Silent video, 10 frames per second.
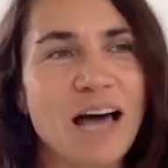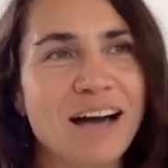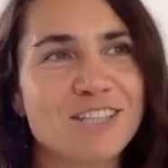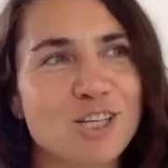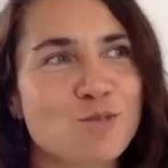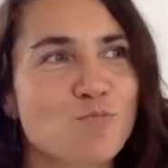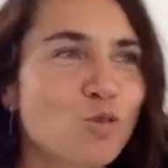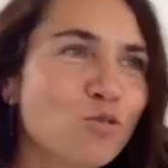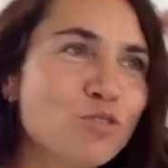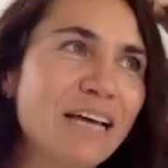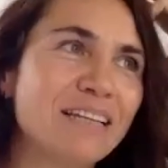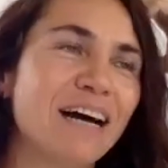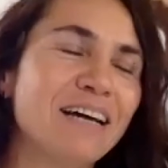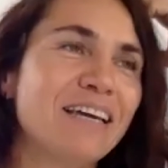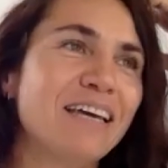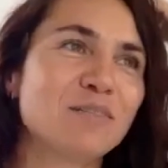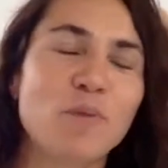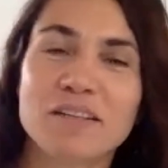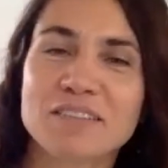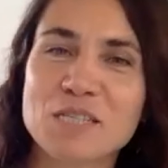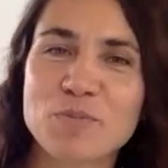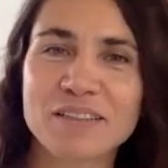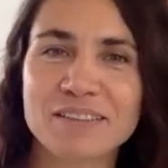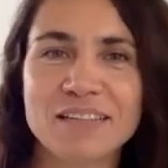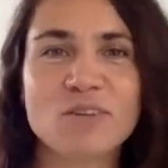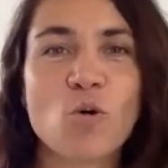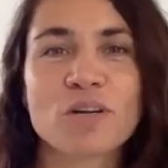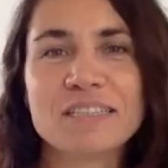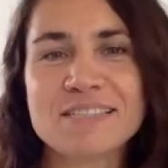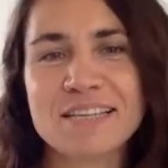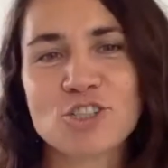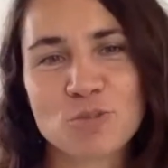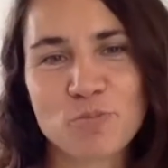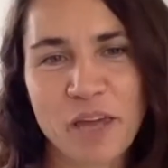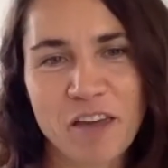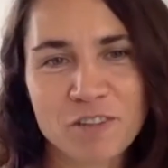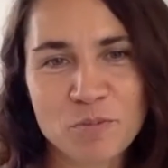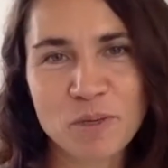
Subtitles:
I just moved and I had participated in organizational behavior